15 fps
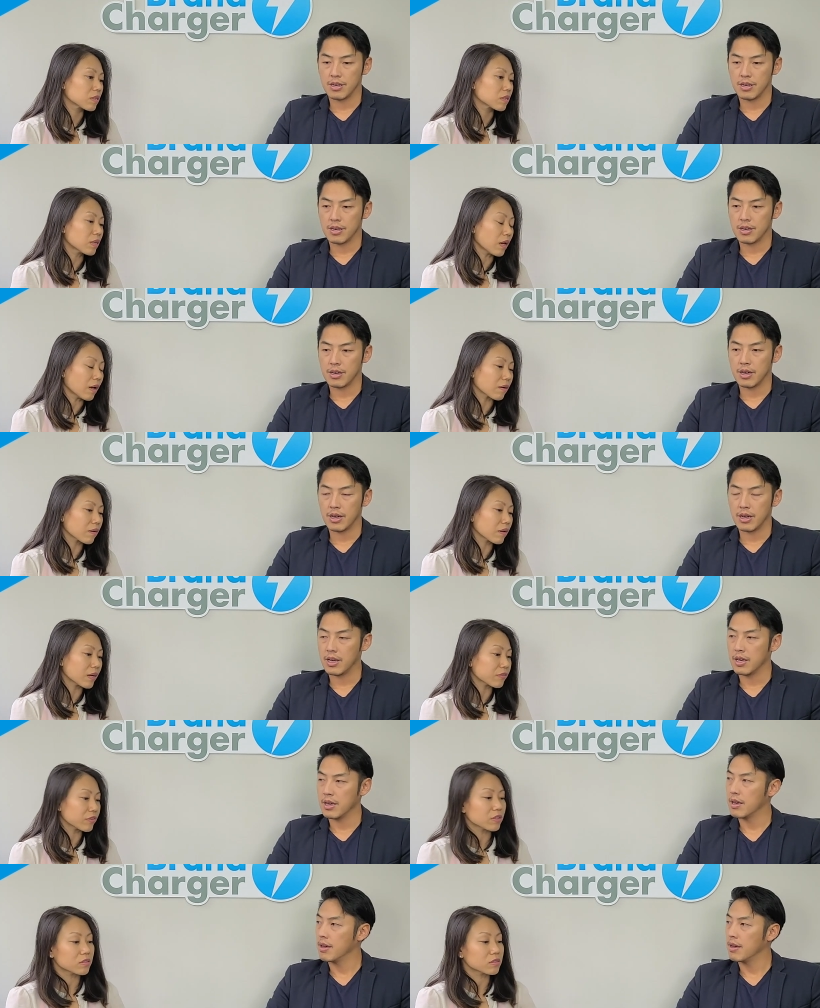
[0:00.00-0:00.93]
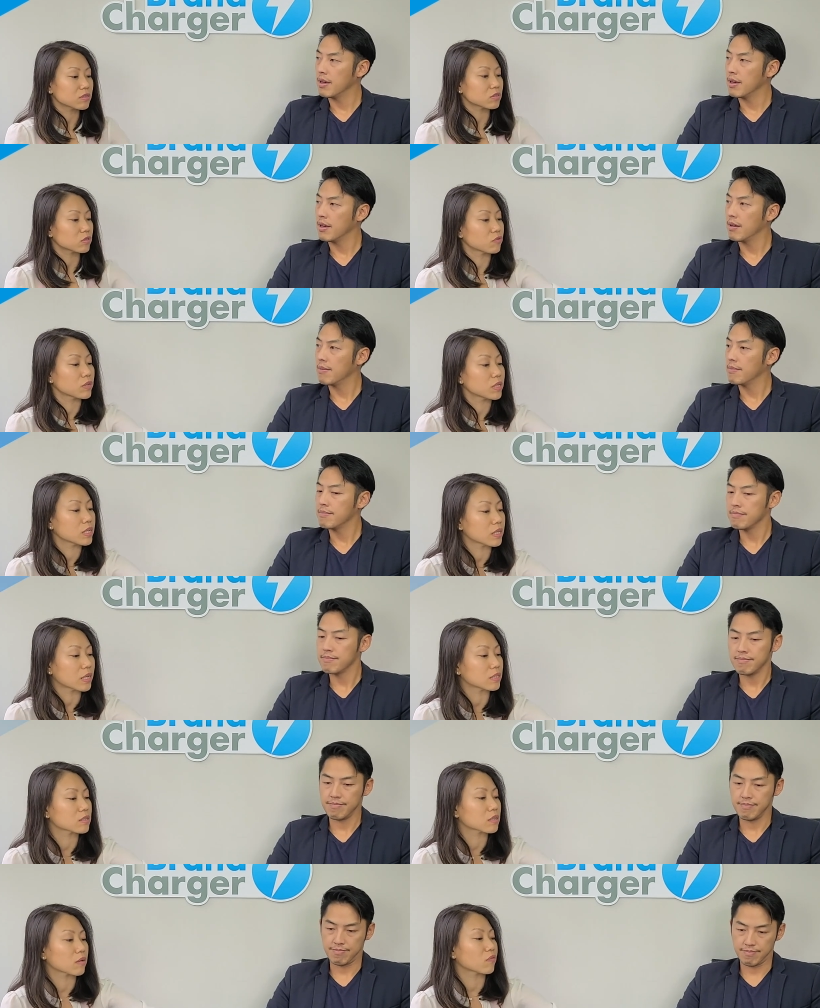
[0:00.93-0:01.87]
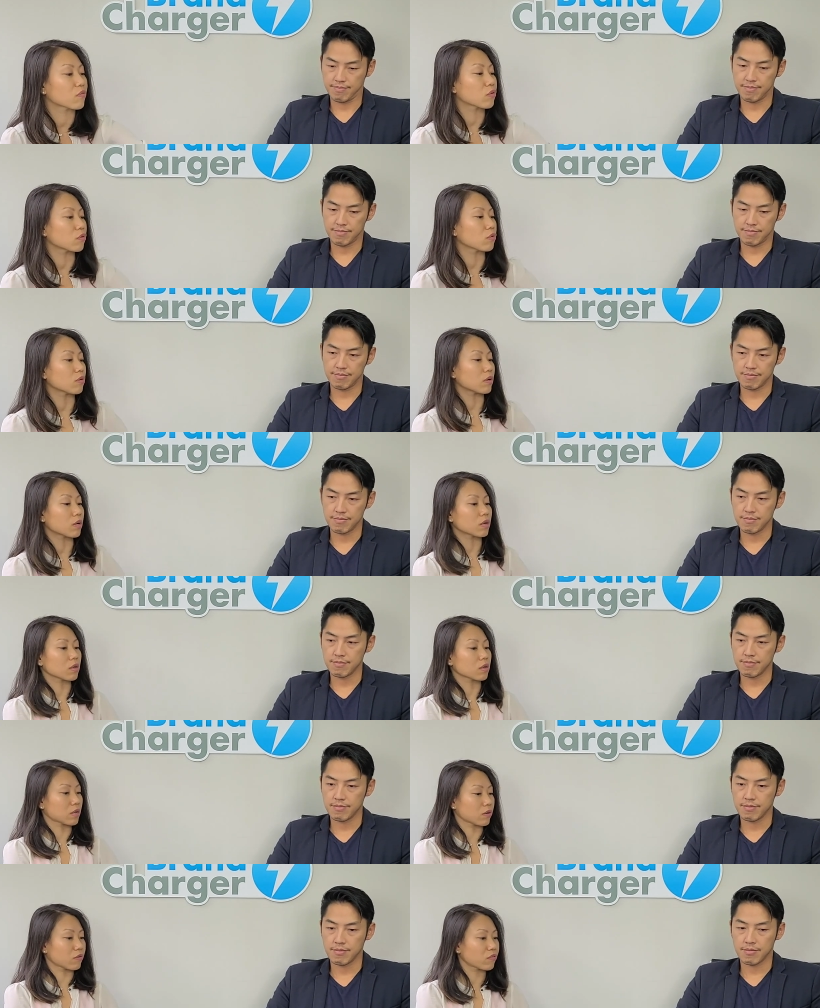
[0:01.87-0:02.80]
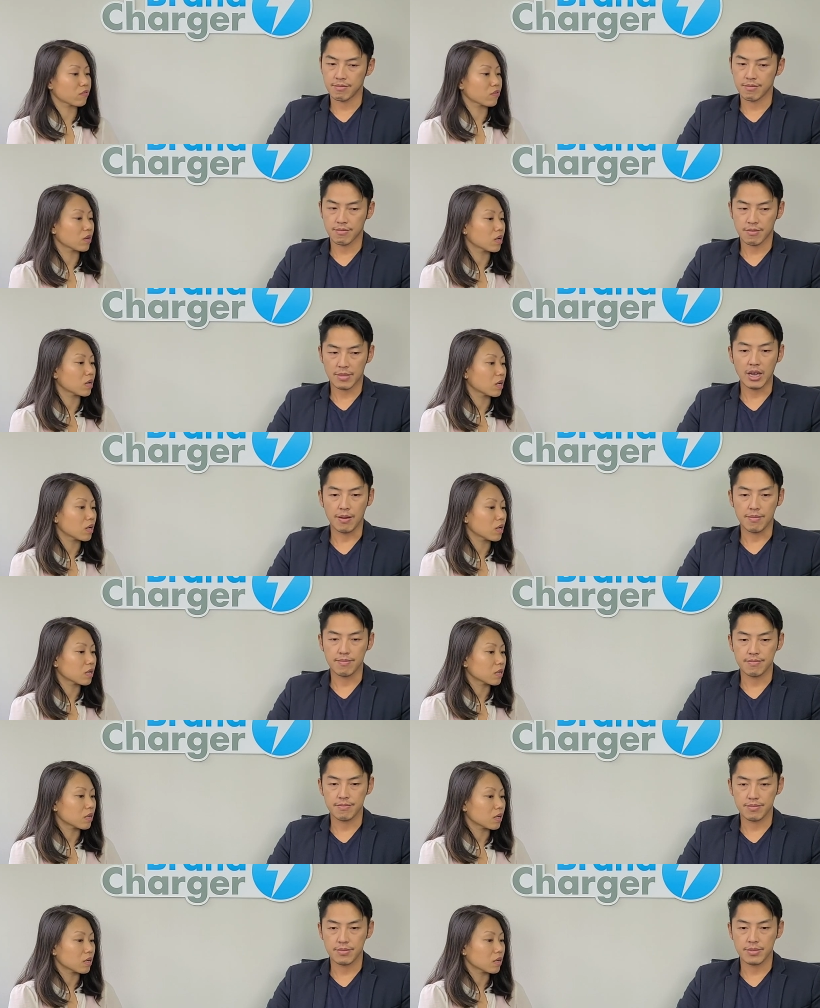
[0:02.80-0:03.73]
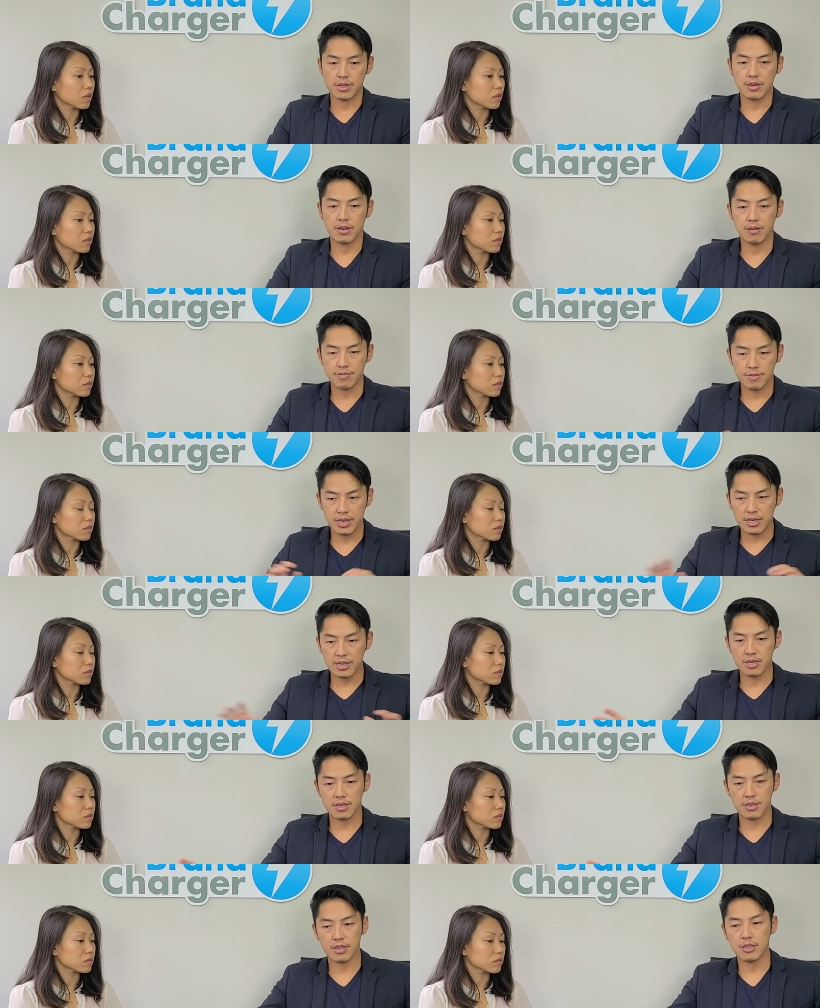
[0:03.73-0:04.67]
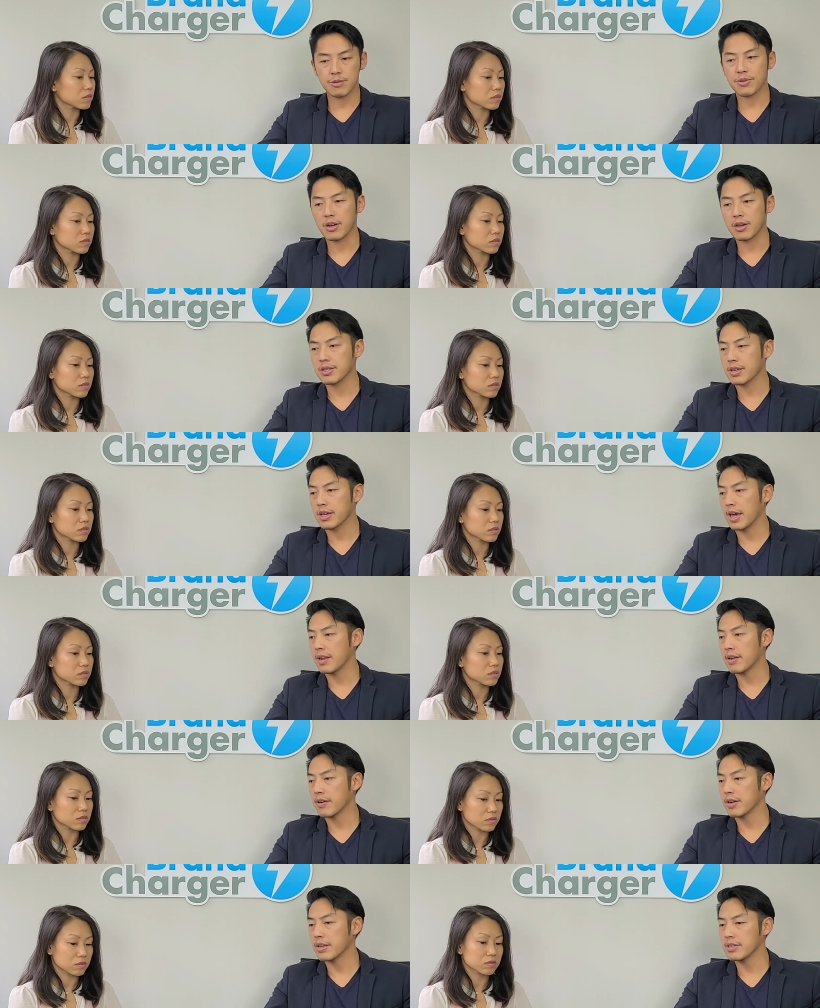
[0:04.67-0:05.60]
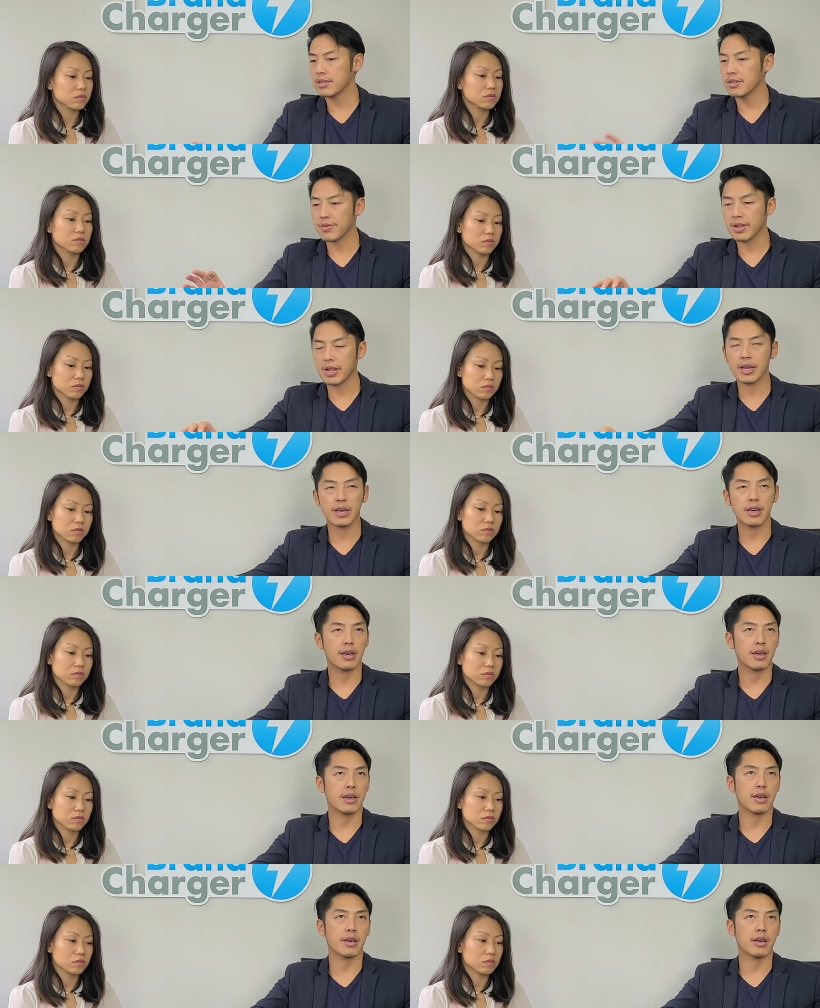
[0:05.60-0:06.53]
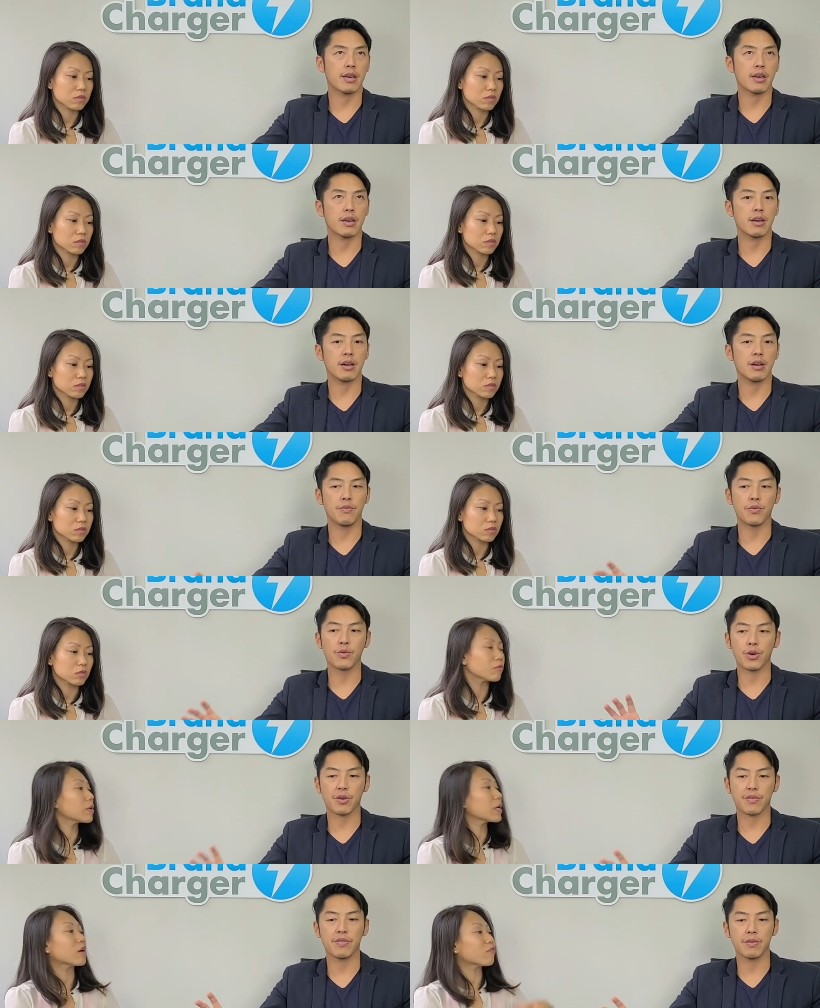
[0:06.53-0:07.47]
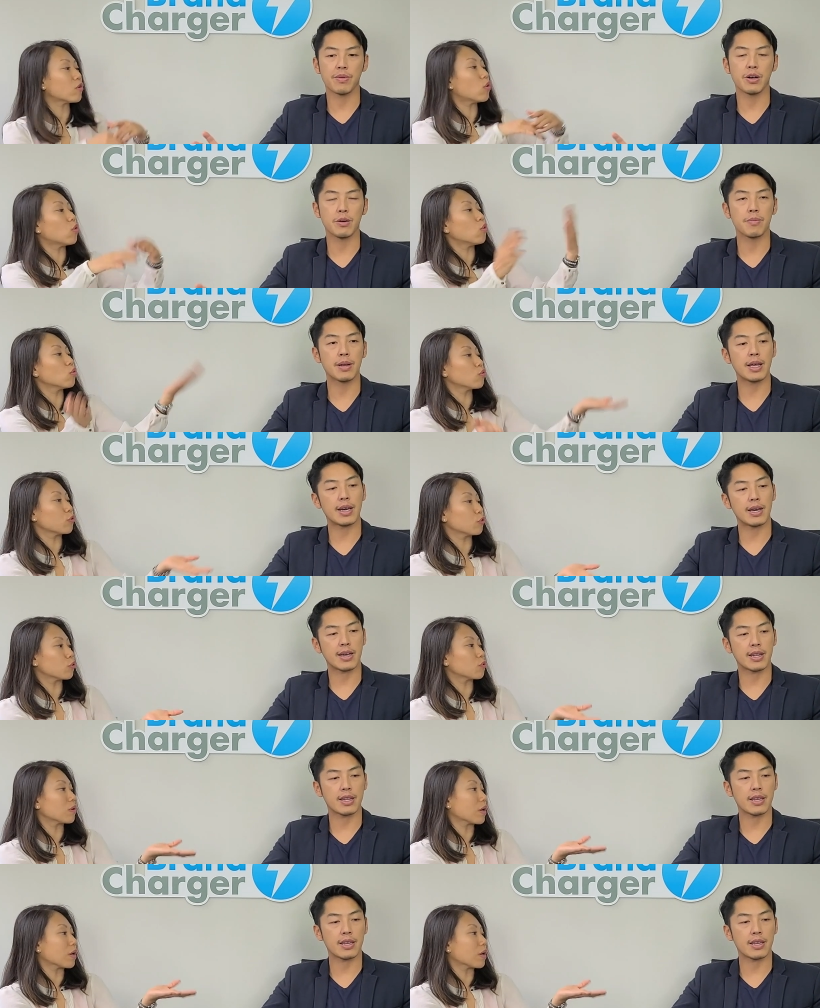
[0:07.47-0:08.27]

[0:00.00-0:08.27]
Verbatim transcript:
Speaker 1: Yeah, I think this is a really nice gift to uh, give.
Speaker 2: Yeah. So these these products together, this is really a. Uh, so we have a whole line. new